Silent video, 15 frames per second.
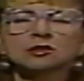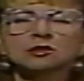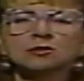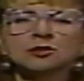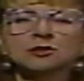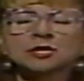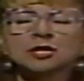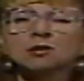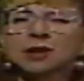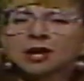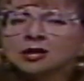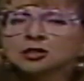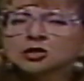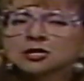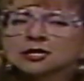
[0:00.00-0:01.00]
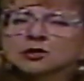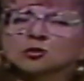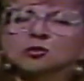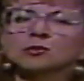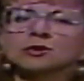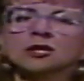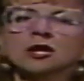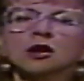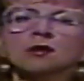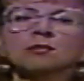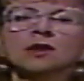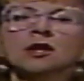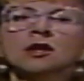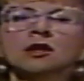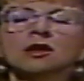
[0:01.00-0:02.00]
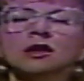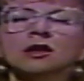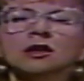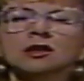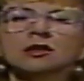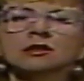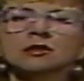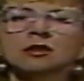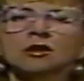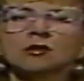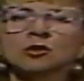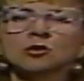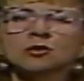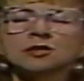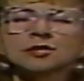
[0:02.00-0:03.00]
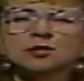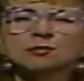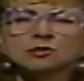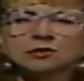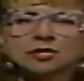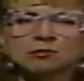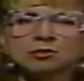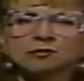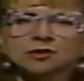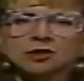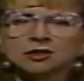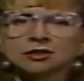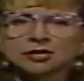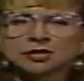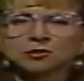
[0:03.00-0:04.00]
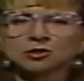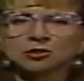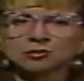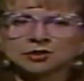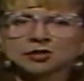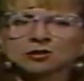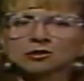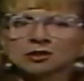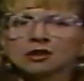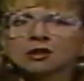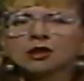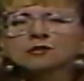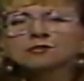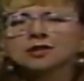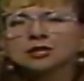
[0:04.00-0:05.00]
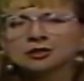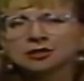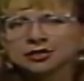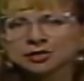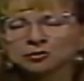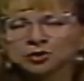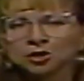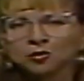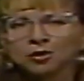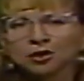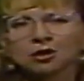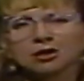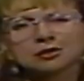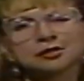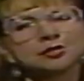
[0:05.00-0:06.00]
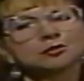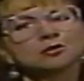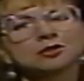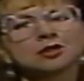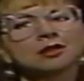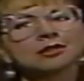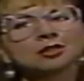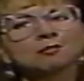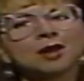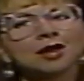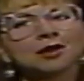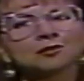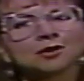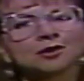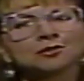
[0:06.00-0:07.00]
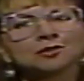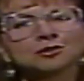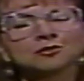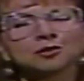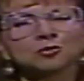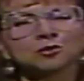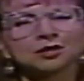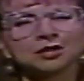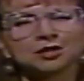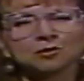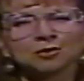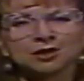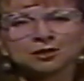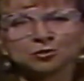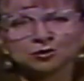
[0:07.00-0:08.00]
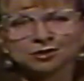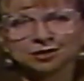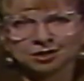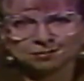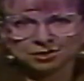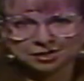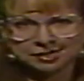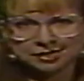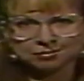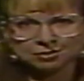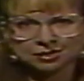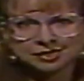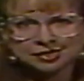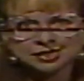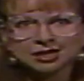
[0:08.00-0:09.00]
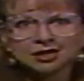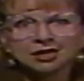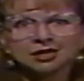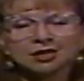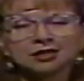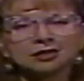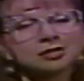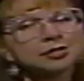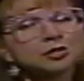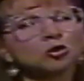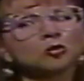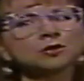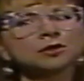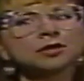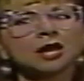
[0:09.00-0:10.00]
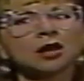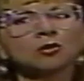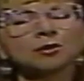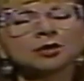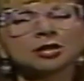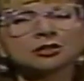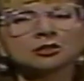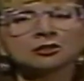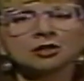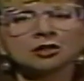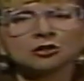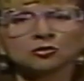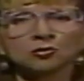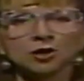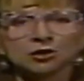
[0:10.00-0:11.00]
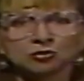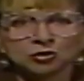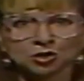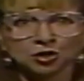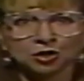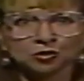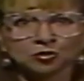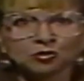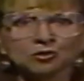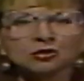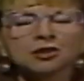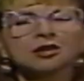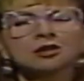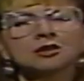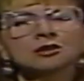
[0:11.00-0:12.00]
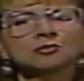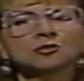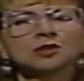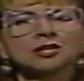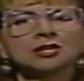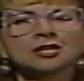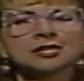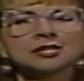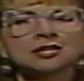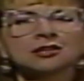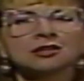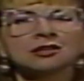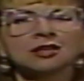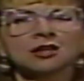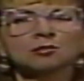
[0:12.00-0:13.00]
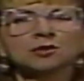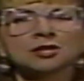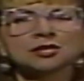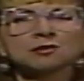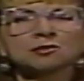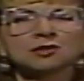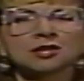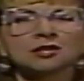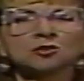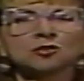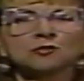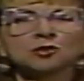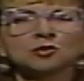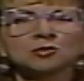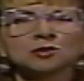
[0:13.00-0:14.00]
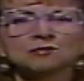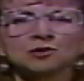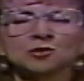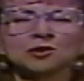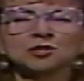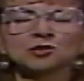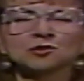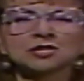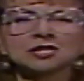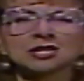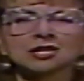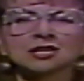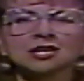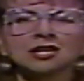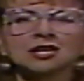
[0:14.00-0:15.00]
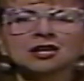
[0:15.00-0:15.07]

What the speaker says: the museum had just opened up. And although it is a museum of industry, there's certainly a lot of industry going on. As you could tell in the background there, they were getting ready putting up exhibits. It is open now. We'd like to thank Director John Holt for getting us in and helping us with that interview. It was very interesting.